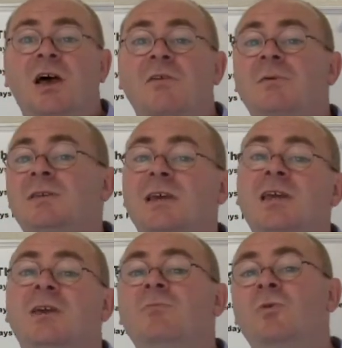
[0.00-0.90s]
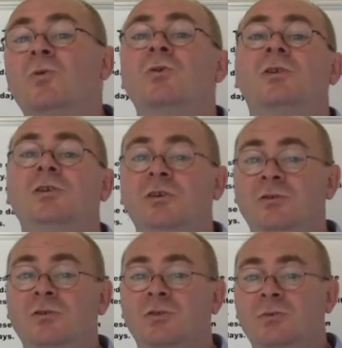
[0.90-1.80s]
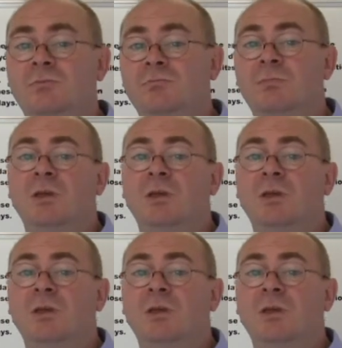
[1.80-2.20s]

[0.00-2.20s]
I've been taking more than usual.